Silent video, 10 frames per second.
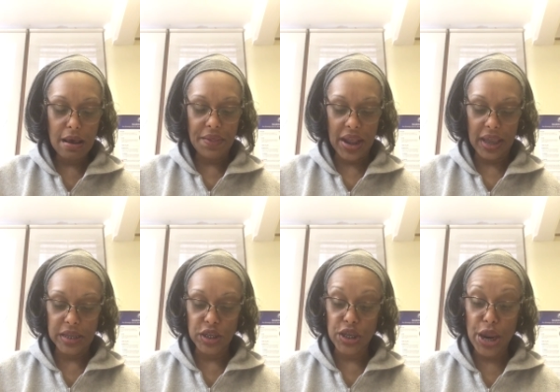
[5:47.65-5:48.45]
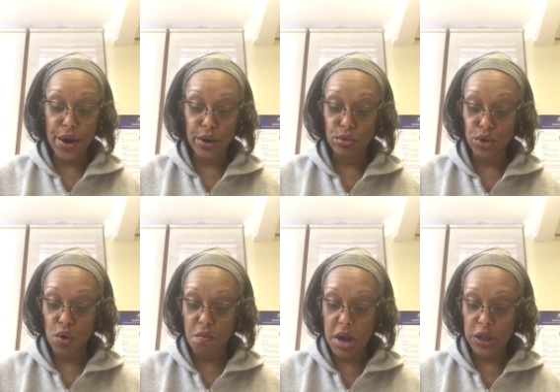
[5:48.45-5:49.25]
that can scare you
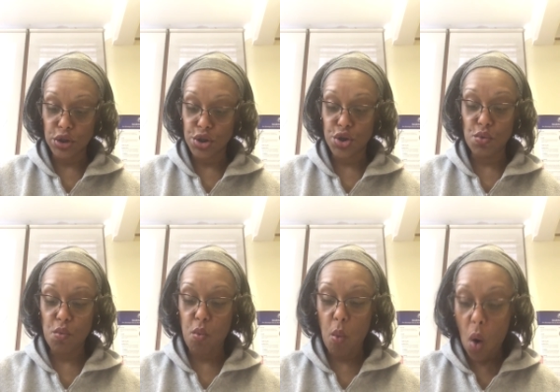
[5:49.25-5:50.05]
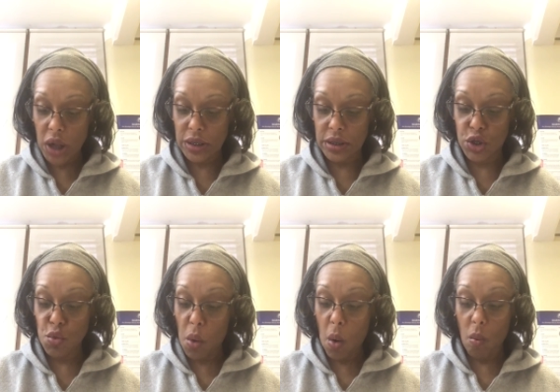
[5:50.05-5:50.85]
so much you want you
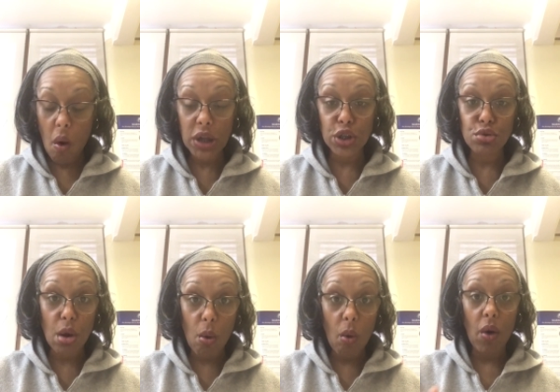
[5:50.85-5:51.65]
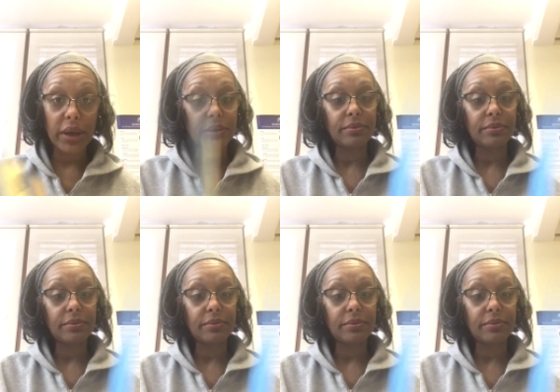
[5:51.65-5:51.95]
won't want to go on.